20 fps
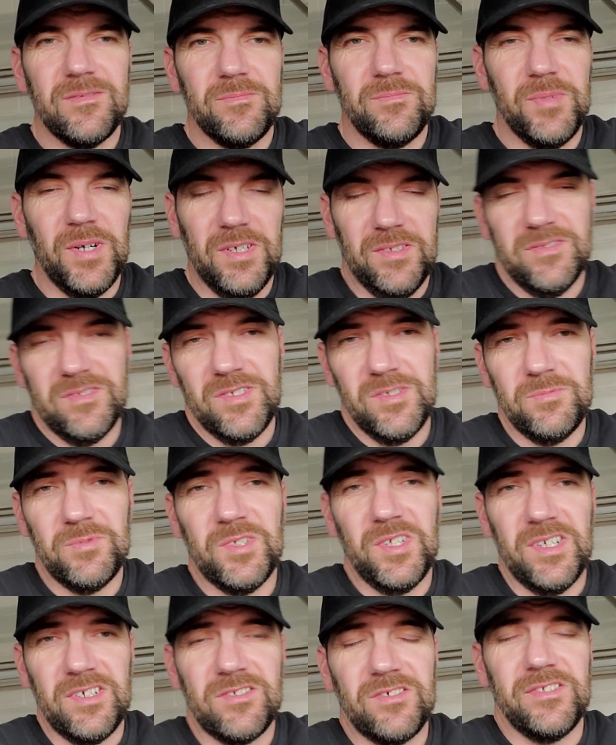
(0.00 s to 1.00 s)
but
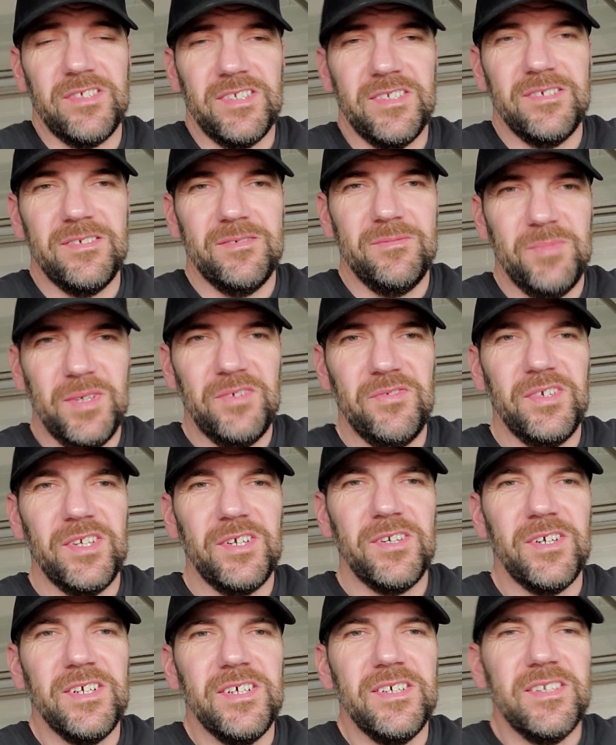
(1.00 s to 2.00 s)
substantially
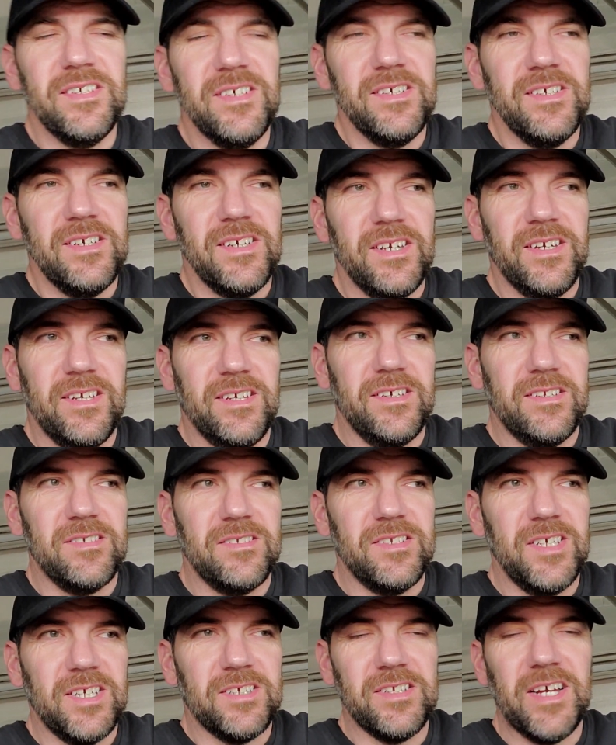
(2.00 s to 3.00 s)
beefier, and
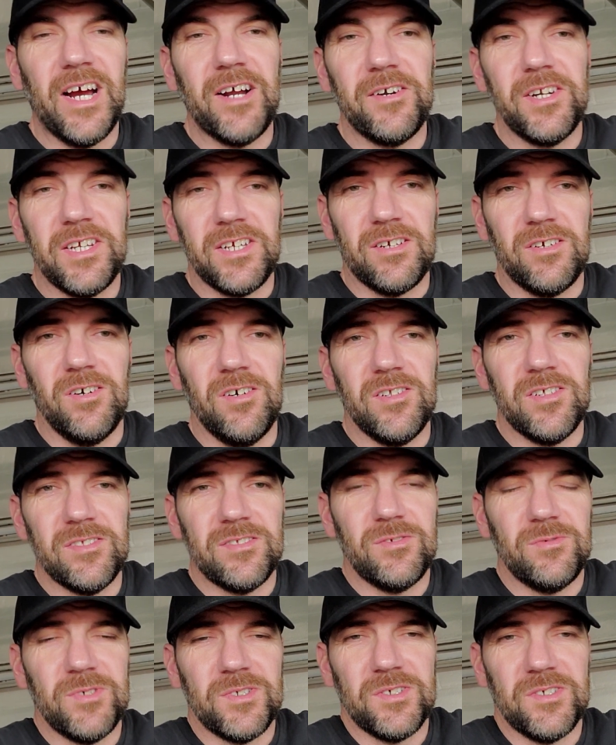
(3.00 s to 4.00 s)
takes R8
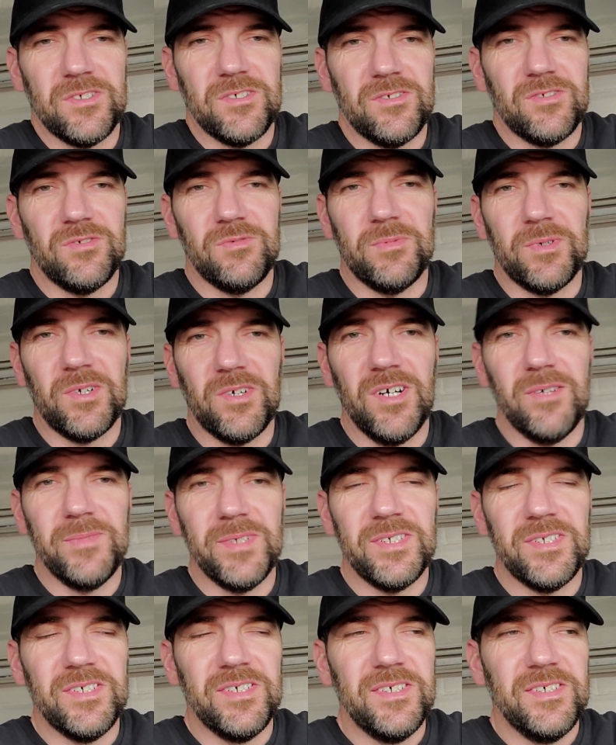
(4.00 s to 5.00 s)
collets, which are super
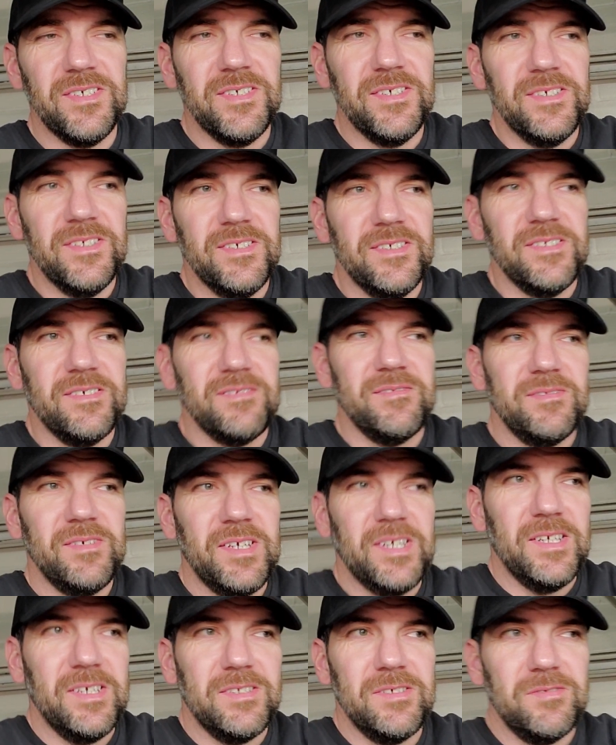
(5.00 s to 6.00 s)
common,
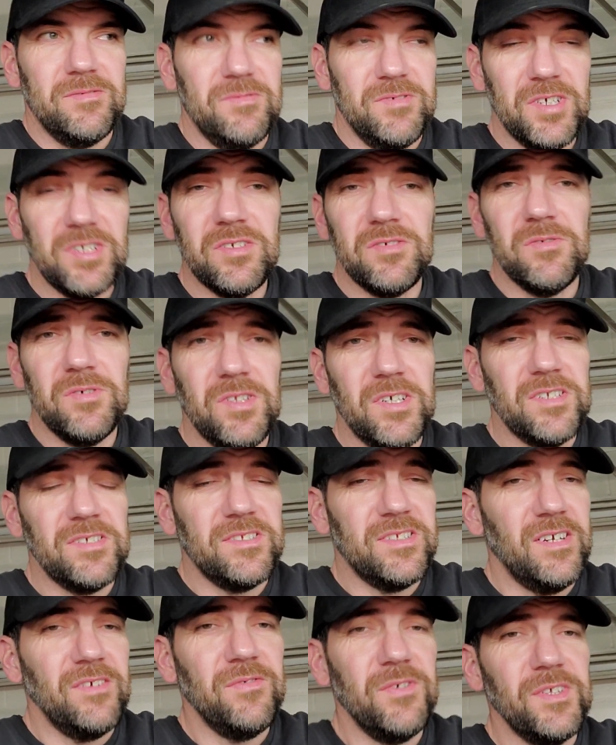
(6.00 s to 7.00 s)
and you can do a lot of
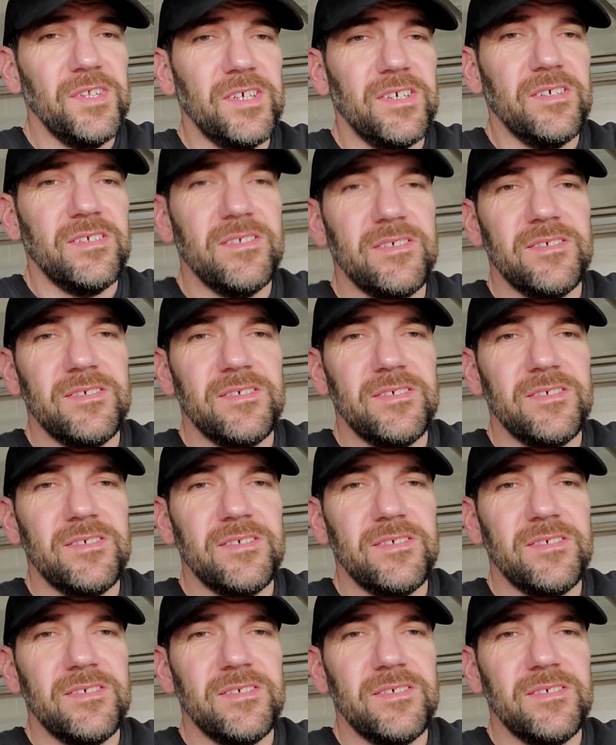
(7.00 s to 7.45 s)
stuff with it.